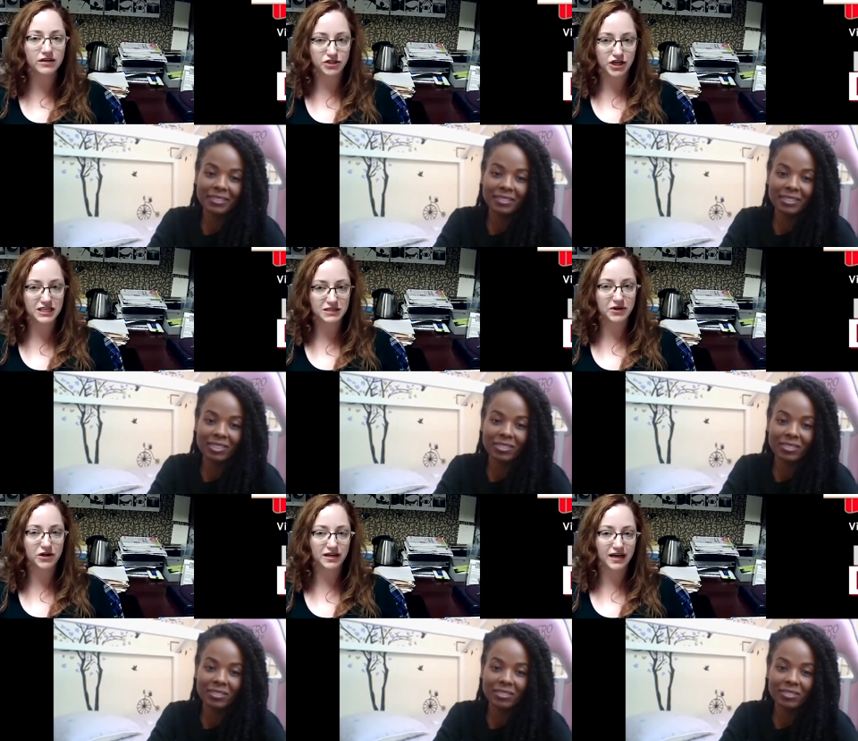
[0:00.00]
Speaker 1: of
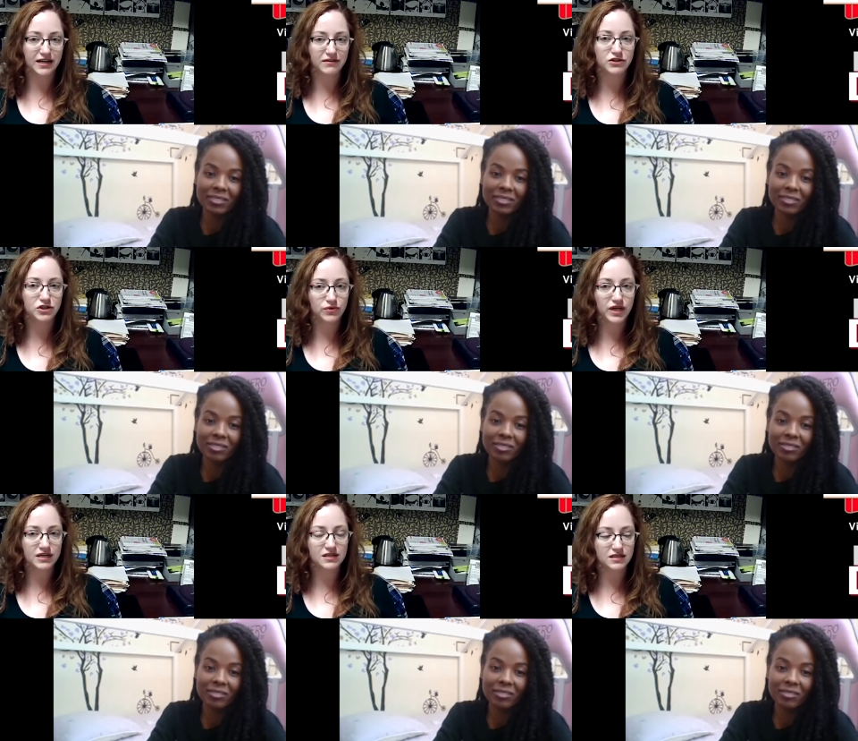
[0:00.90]
Shakespeare and kind of do
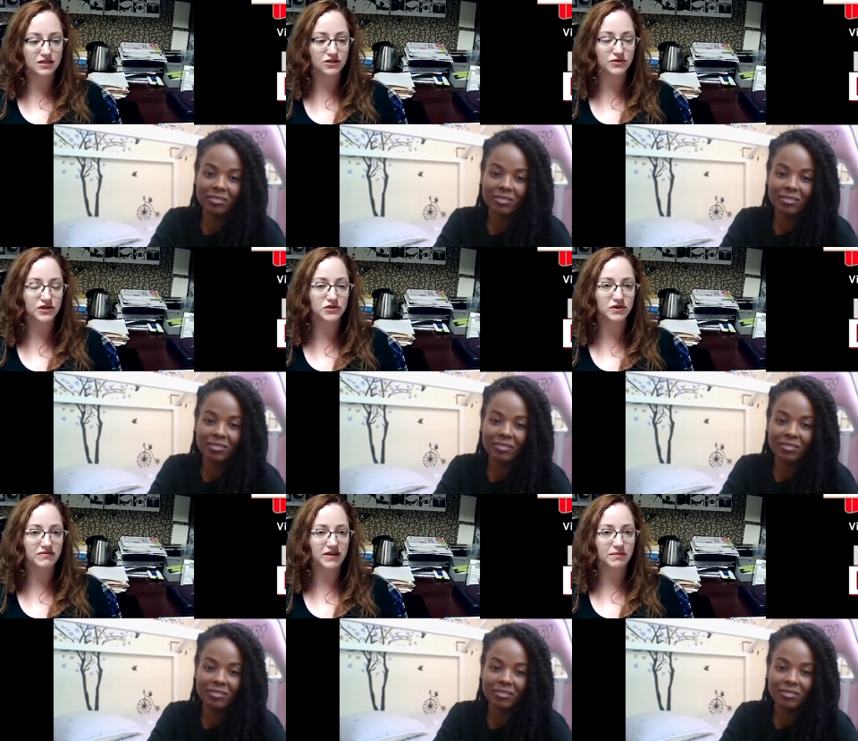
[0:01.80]
this do this
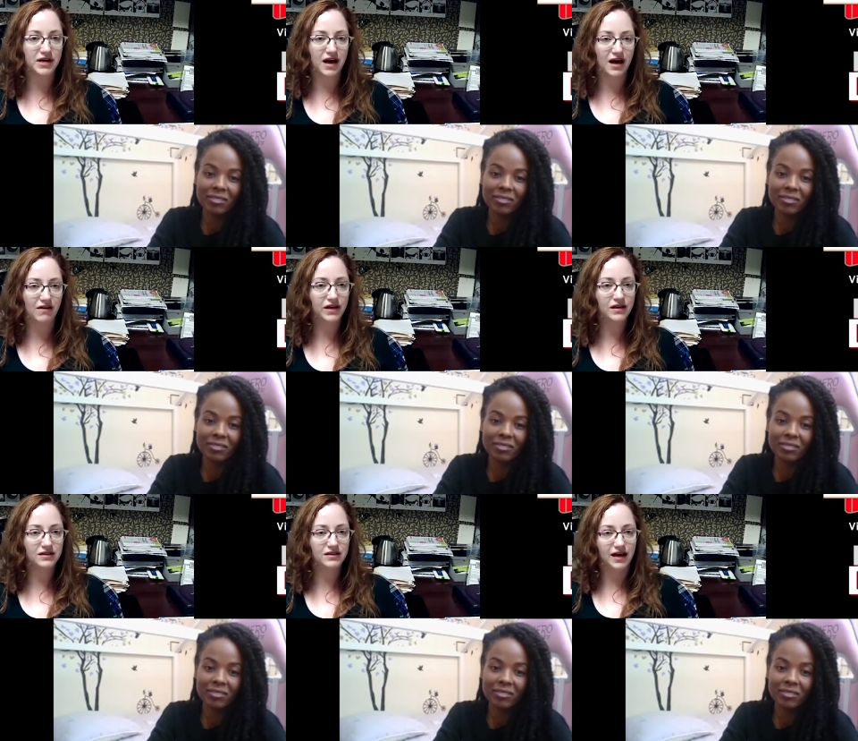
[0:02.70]
revamping of
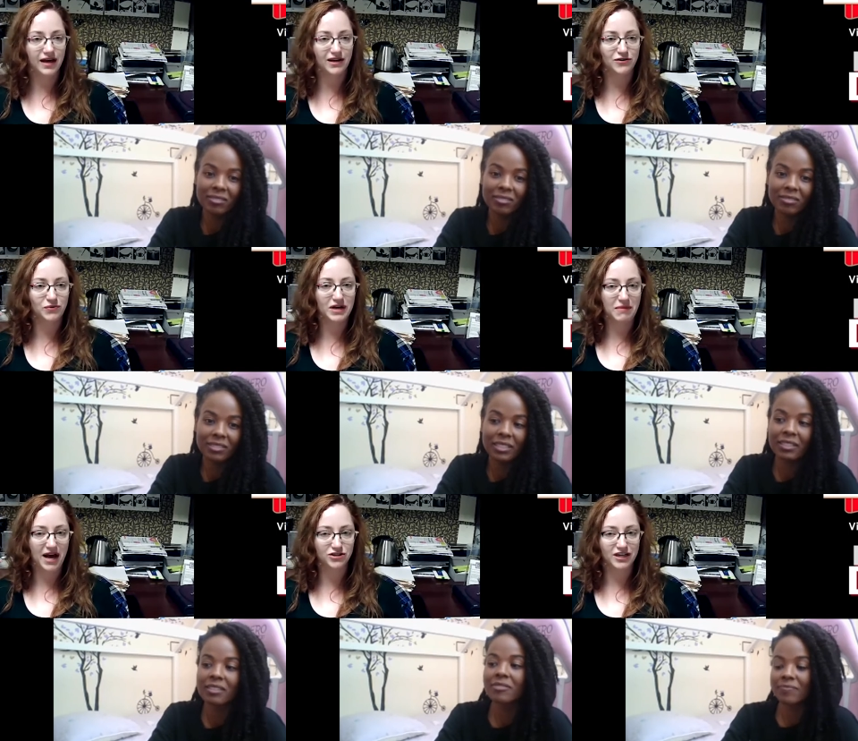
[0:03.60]
it and
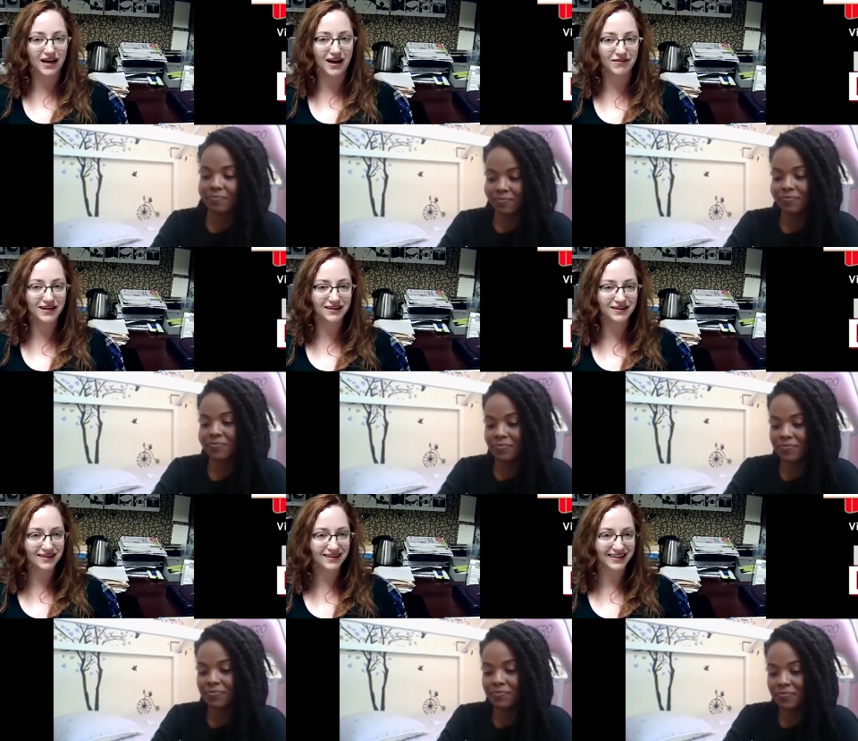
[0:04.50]
reimagining of it?
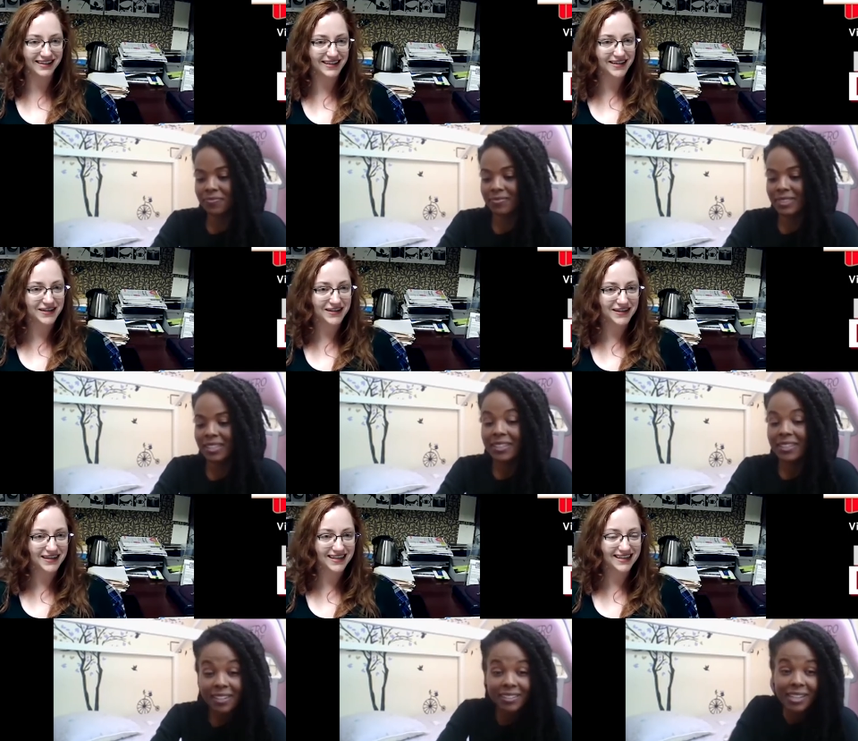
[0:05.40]
Speaker 2: Yeah,
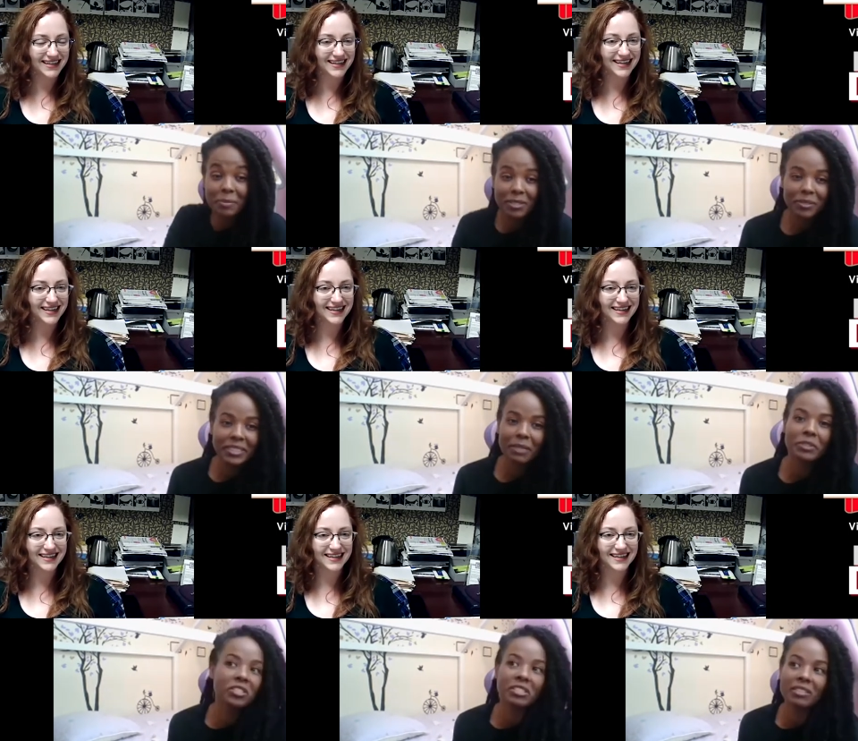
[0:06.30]
absolutely. I
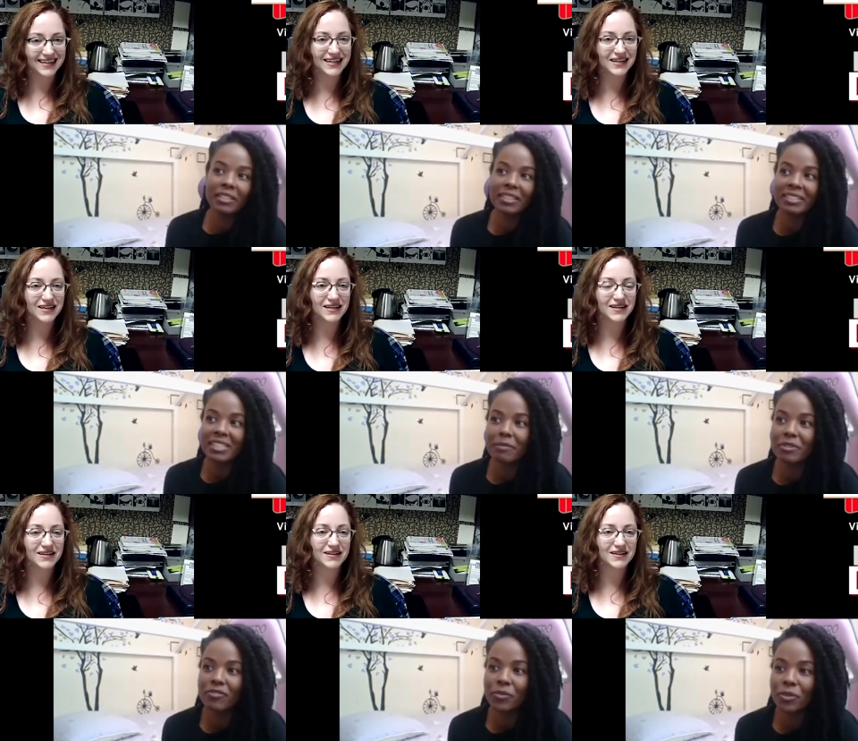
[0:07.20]
mean, just like I said
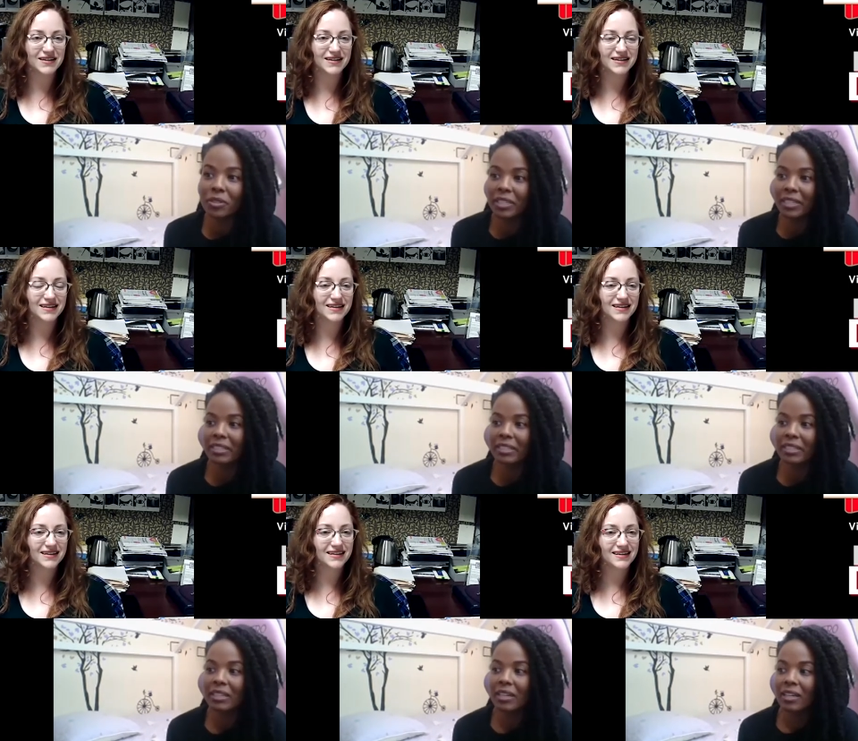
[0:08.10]
before, like
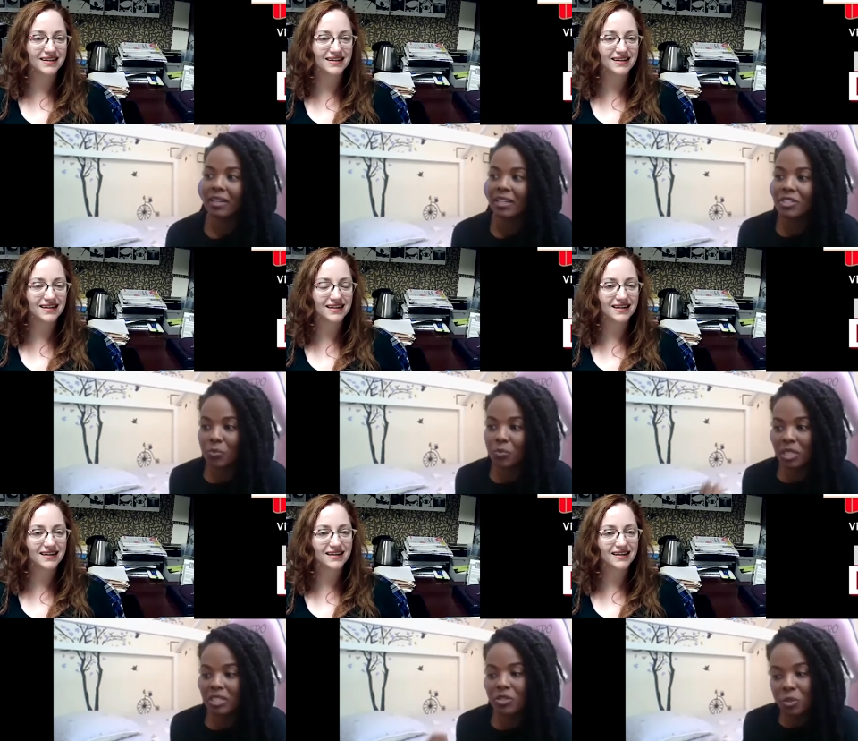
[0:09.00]
it's so
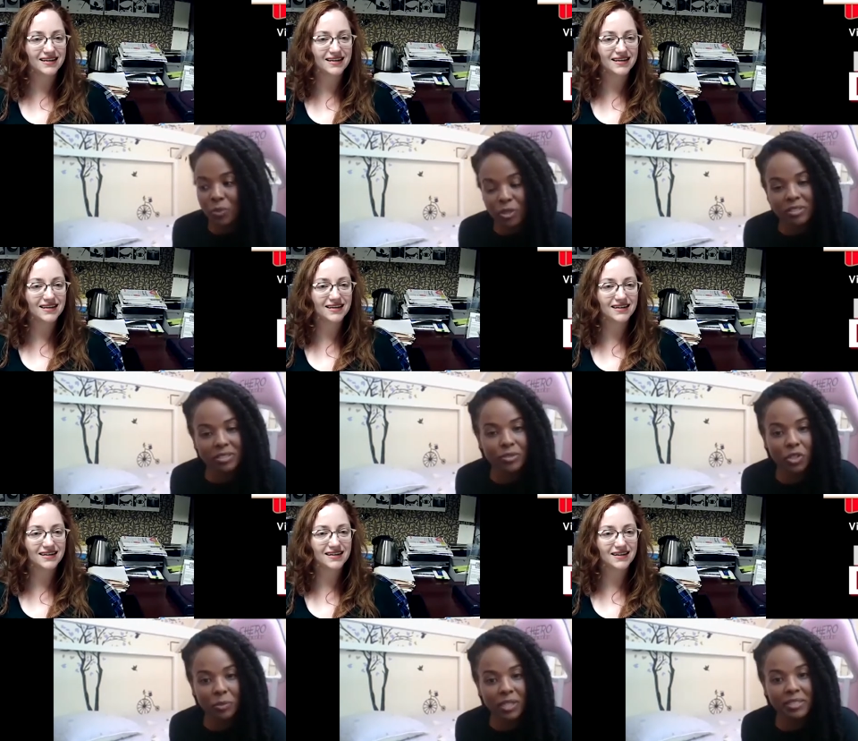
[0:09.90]
it's so important to
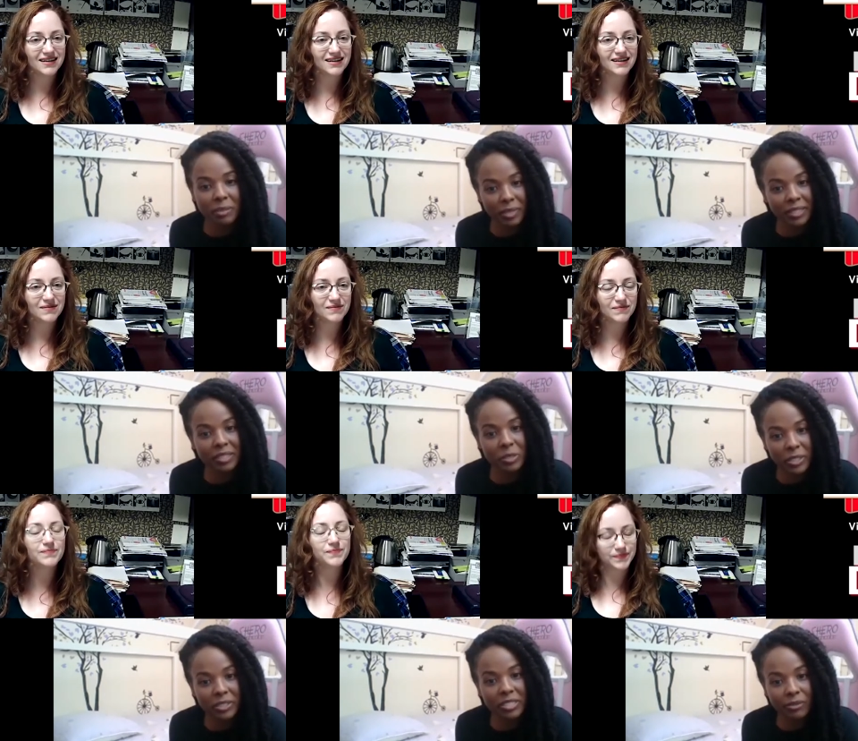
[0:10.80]
normalize the black experience